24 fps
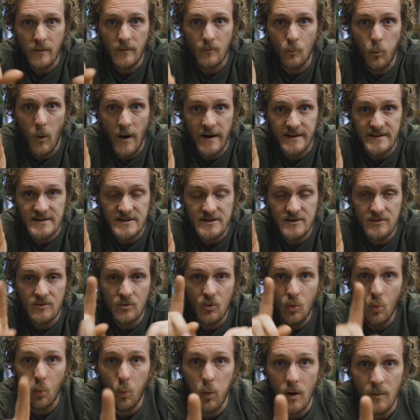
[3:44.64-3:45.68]
Wait,
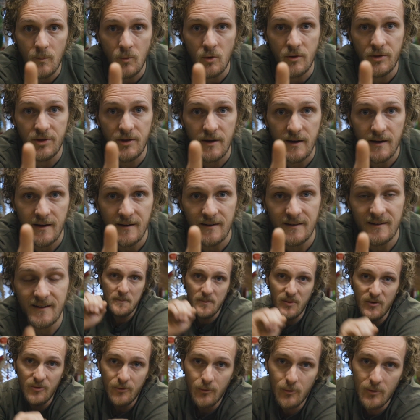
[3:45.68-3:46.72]
one more thing.
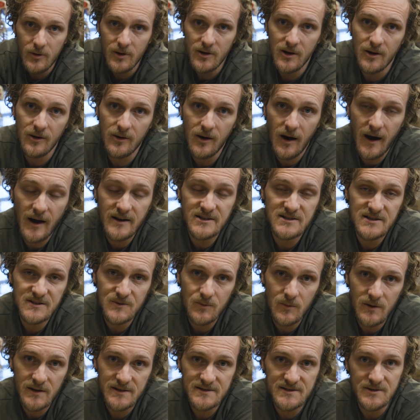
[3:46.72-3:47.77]
Before you go, I just
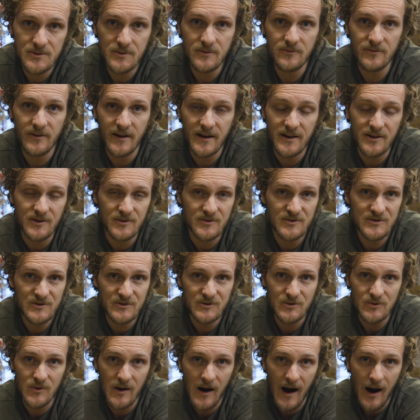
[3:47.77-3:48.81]
wanted to invite you
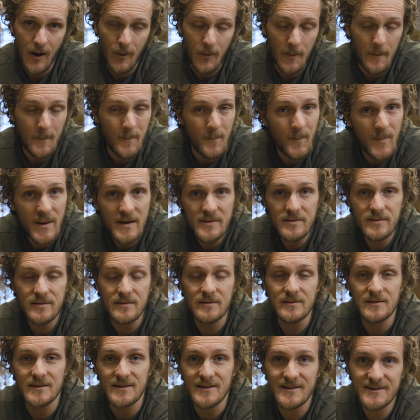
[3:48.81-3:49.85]
to our
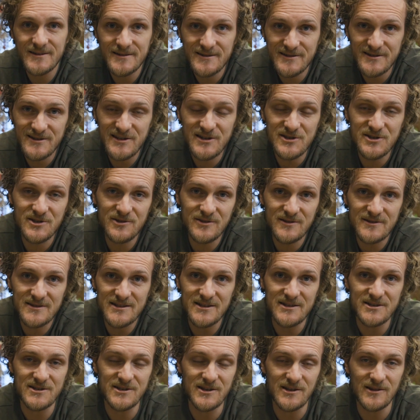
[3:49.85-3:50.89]
monthly digital
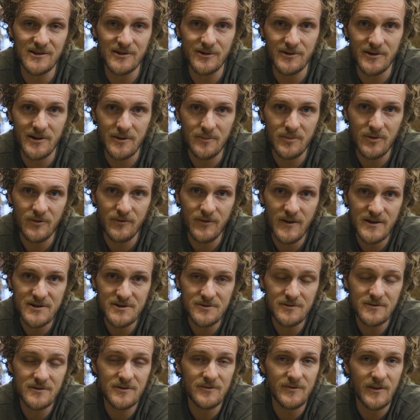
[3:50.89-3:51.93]
teaching and learning
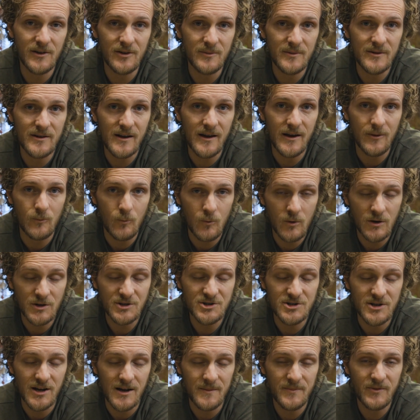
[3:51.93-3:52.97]
professional development and
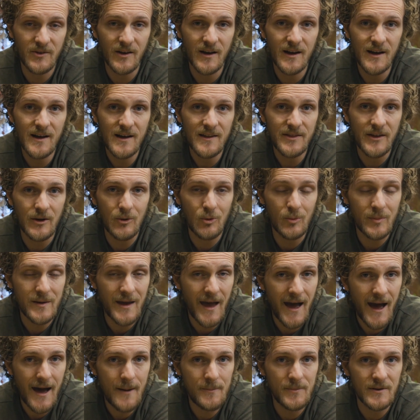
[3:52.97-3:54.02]
workshops that will be
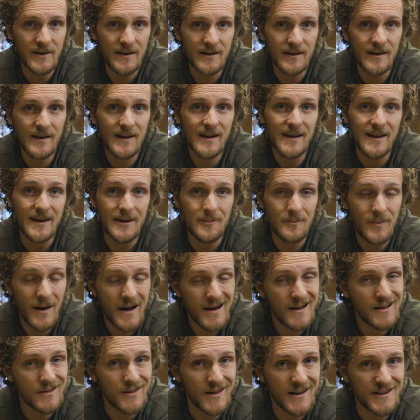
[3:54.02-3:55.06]
happening in my
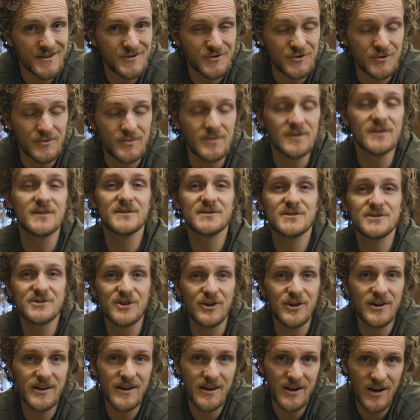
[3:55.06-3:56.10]
classroom
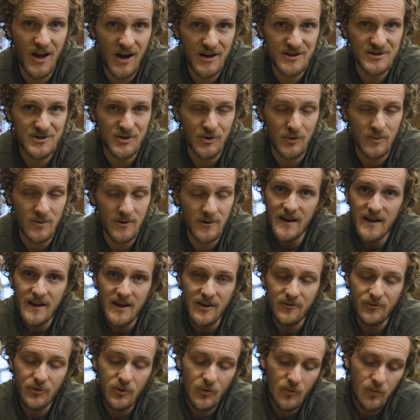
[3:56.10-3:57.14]
starting in October.
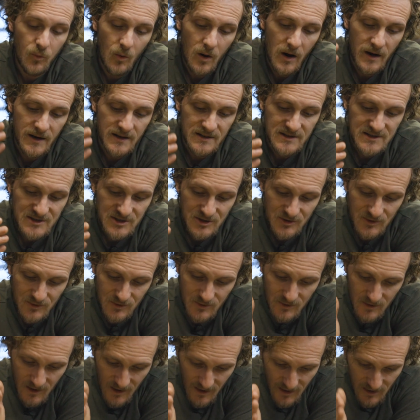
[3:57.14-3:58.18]
If you've wanted
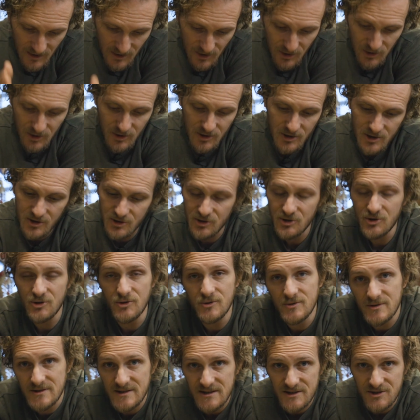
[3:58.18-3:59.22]
to learn a
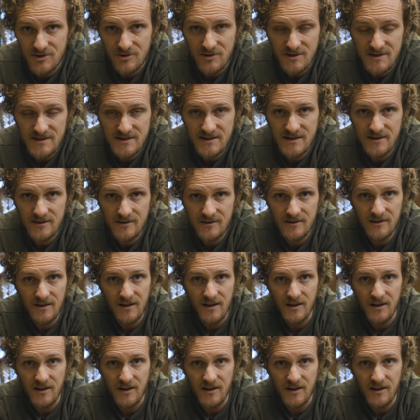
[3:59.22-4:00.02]
new digital skill,